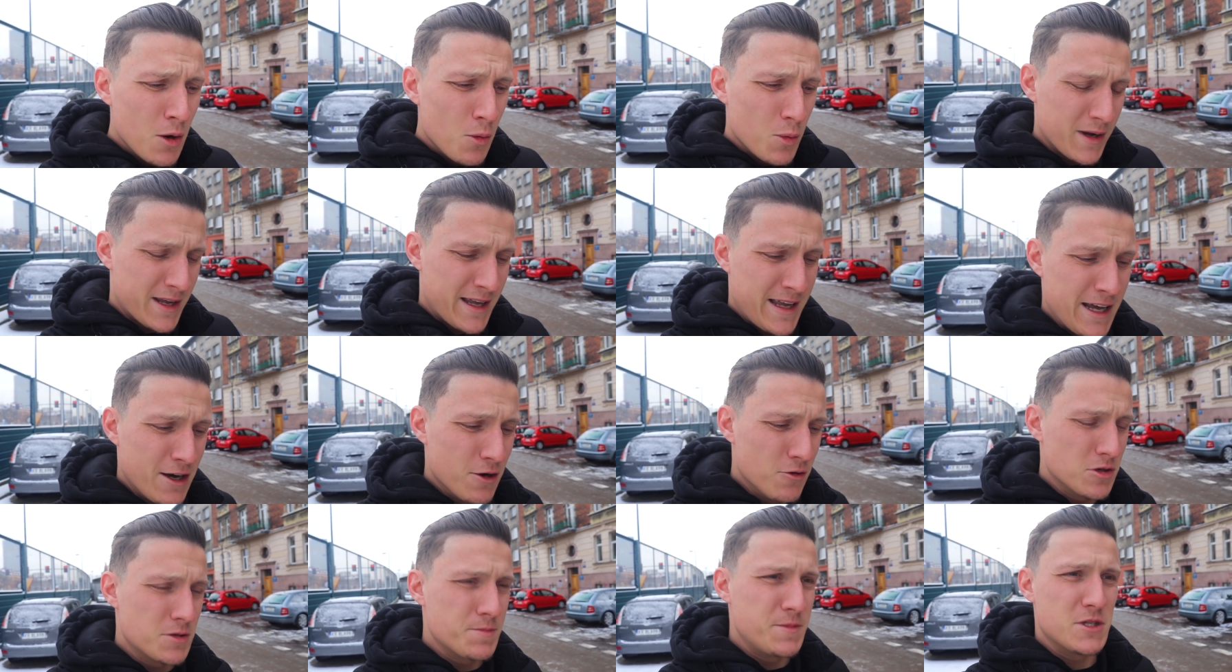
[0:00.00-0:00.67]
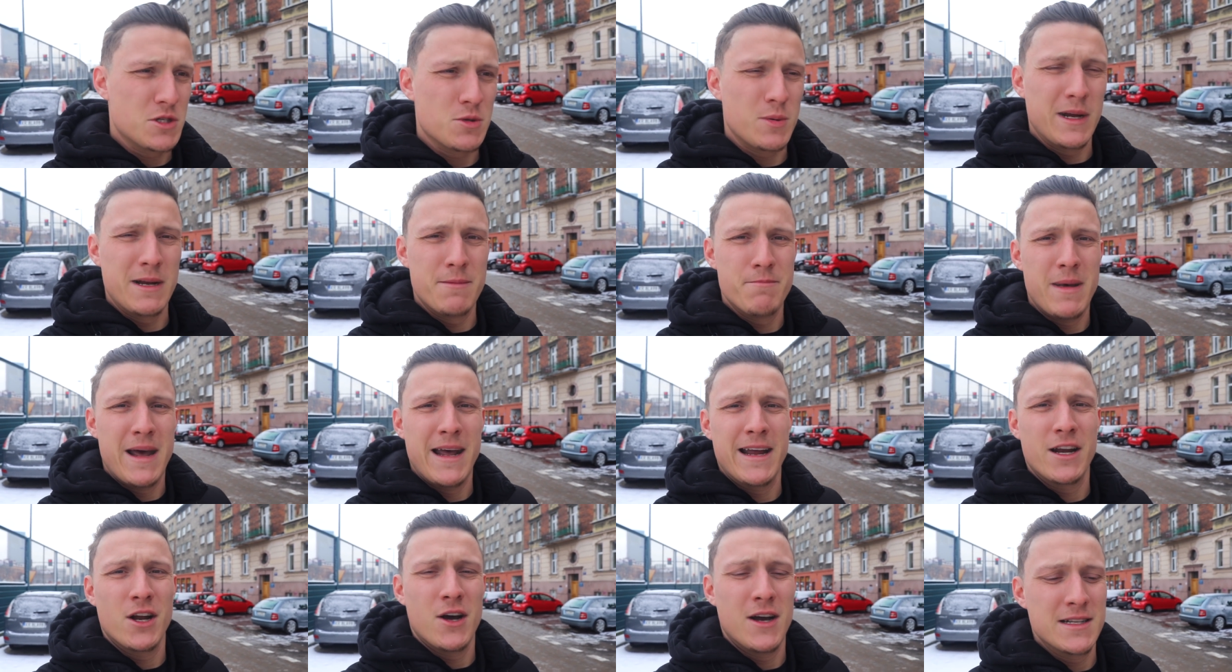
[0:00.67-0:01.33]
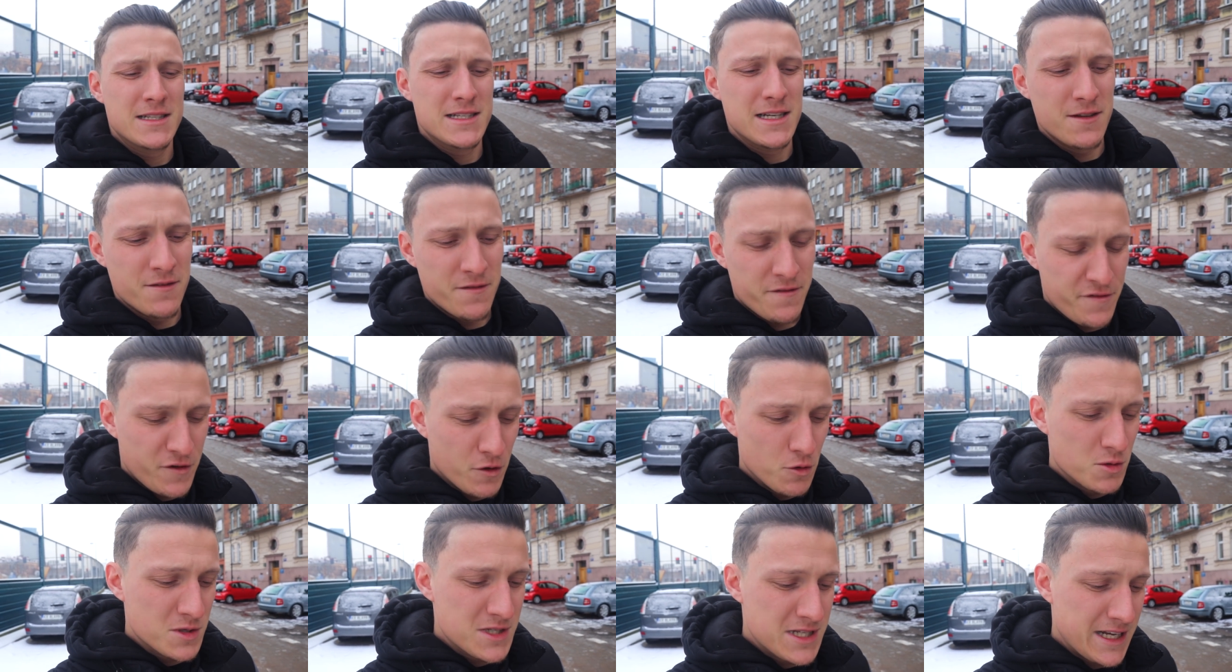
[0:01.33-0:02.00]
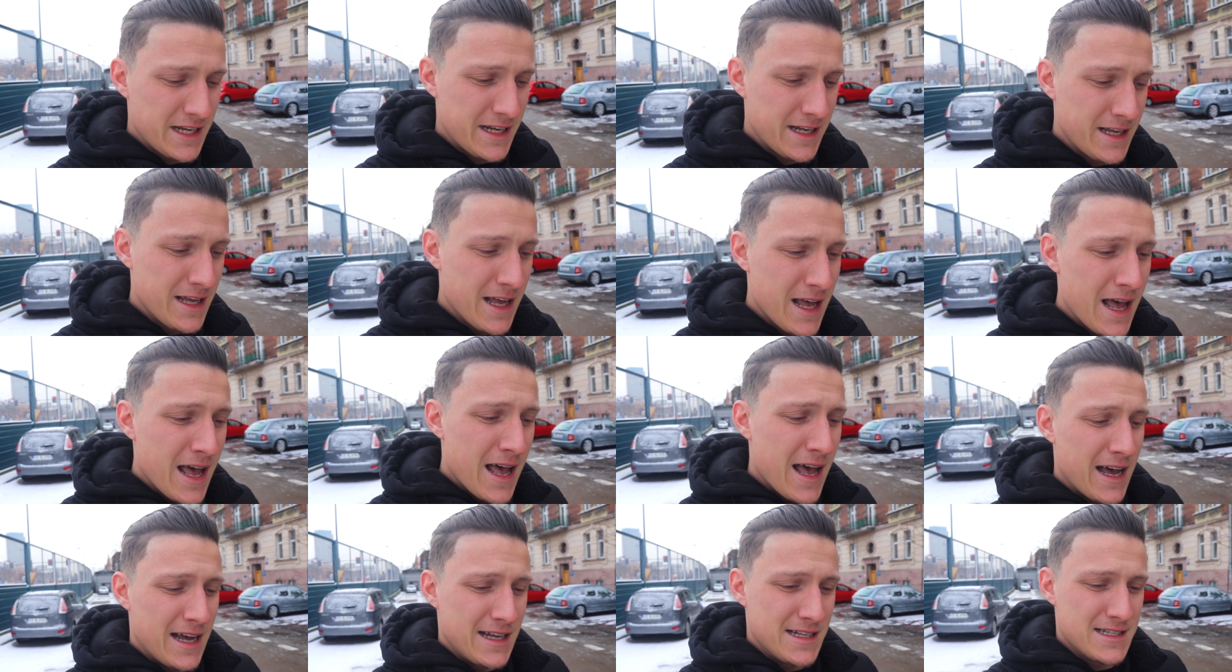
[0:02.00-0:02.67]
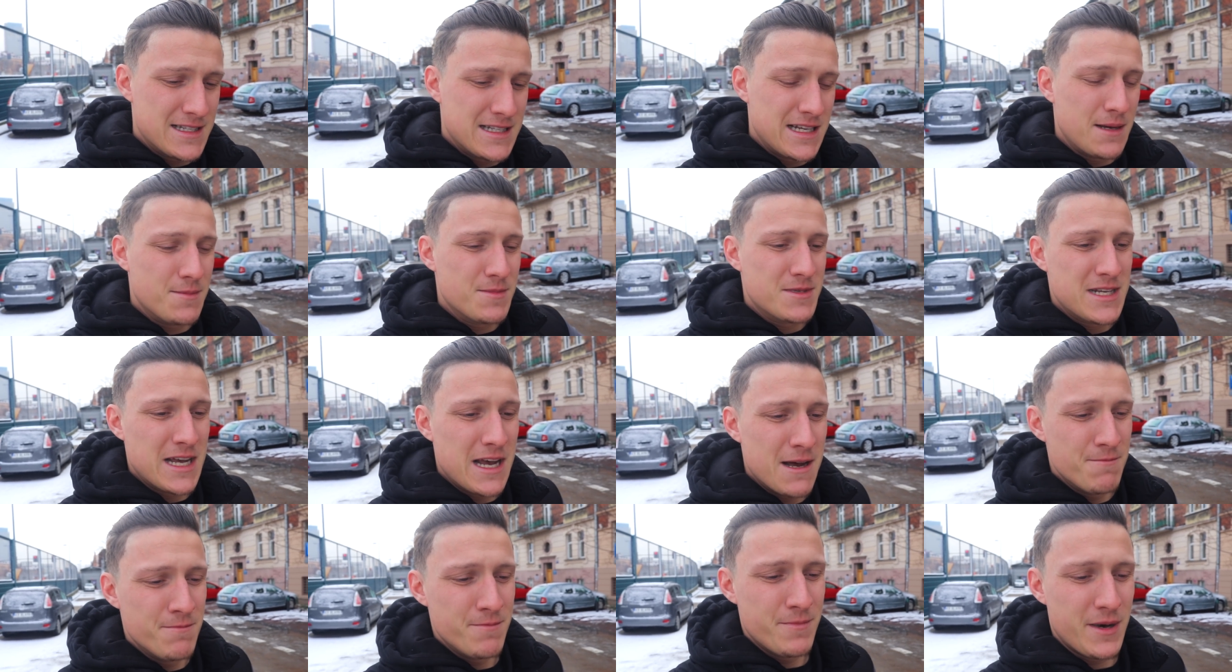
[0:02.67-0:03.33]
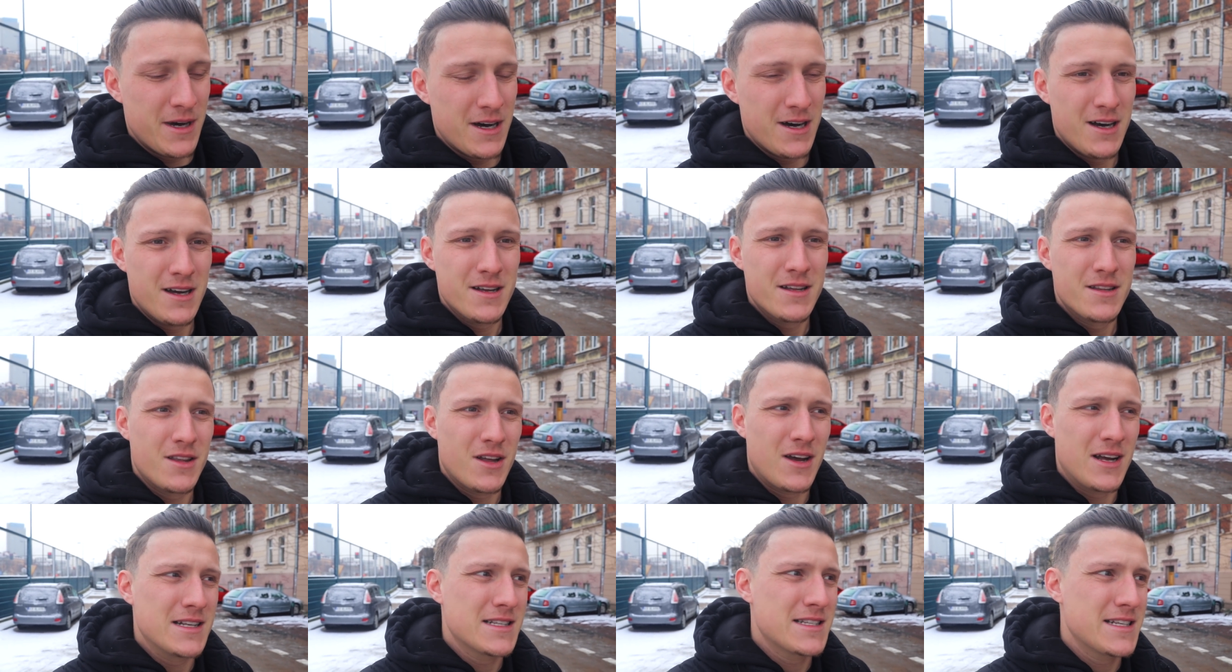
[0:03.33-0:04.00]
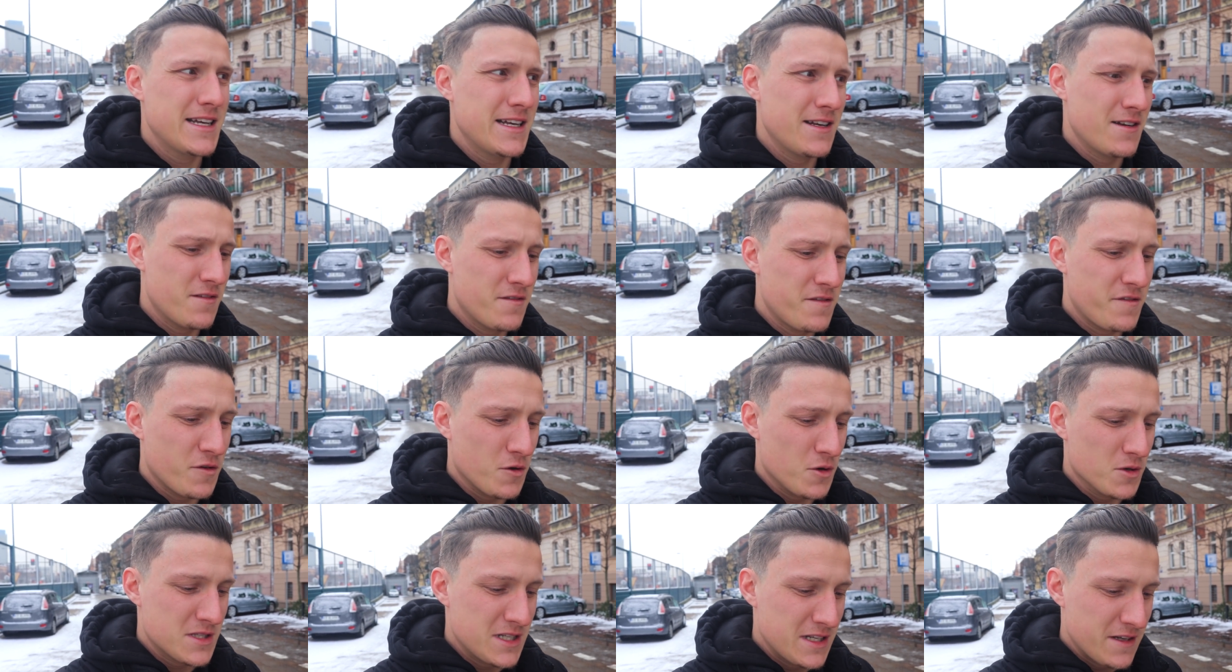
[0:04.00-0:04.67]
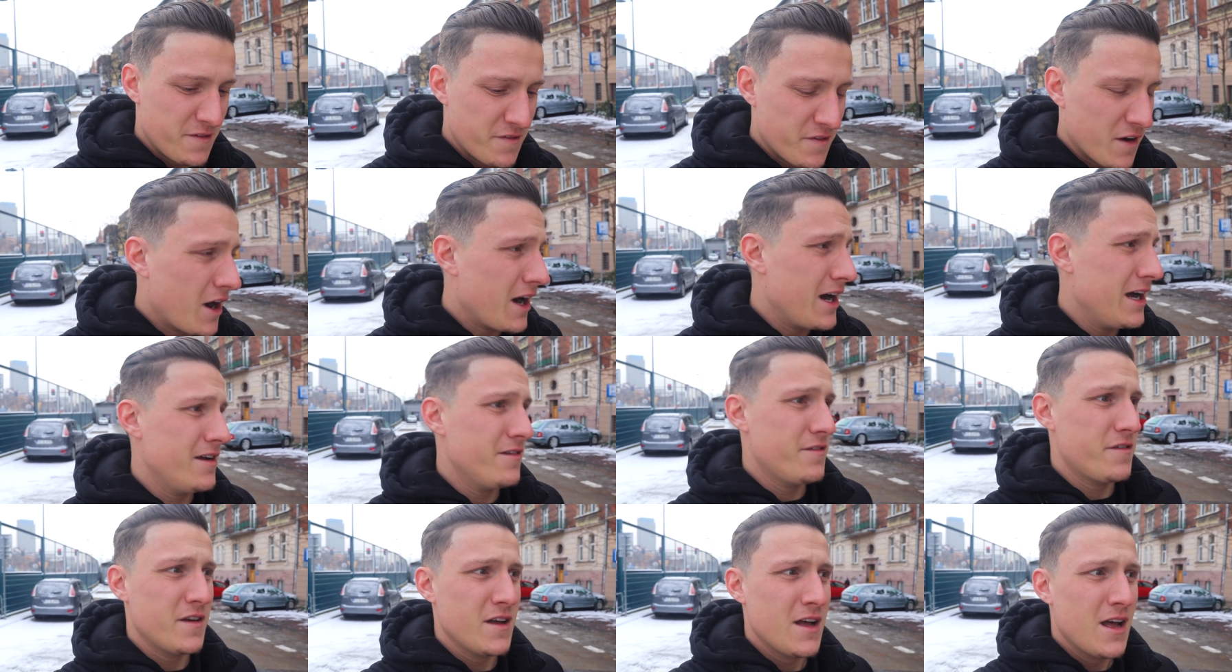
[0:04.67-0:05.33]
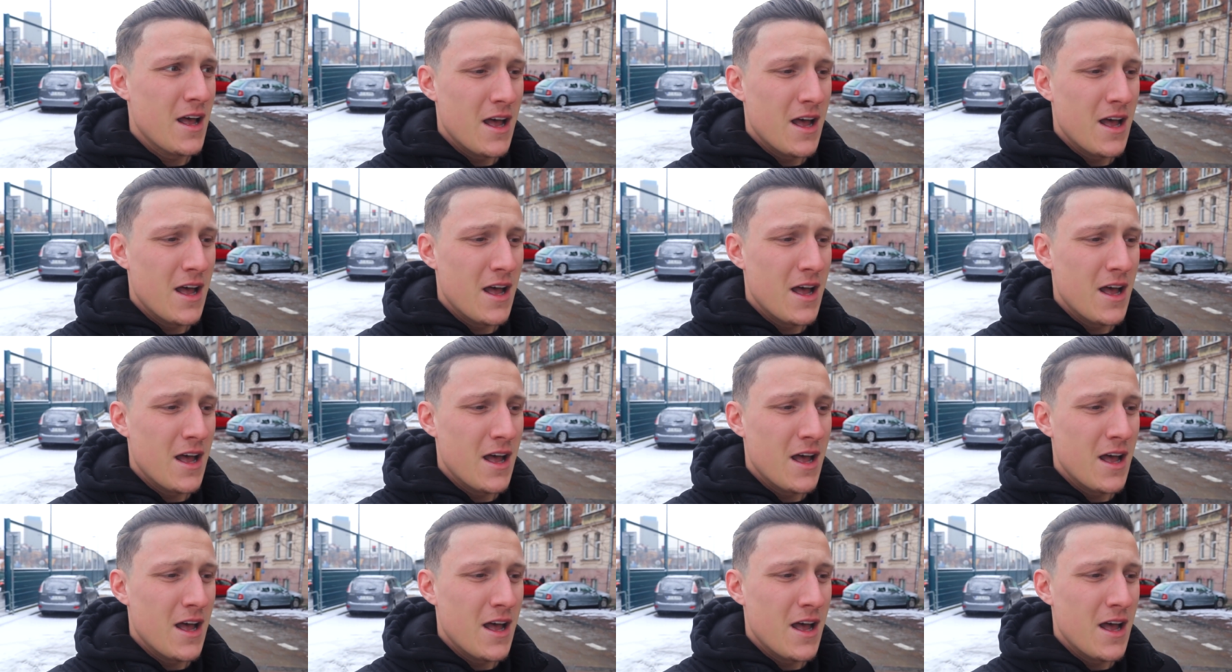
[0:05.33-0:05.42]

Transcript: were killed between May 1940 and September 1945.